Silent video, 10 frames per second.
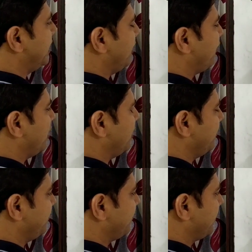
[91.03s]
the
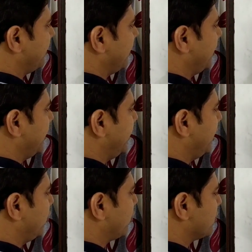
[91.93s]
F1.
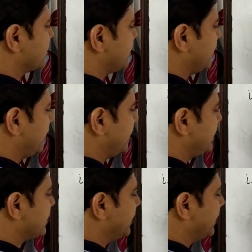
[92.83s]
Here we consider these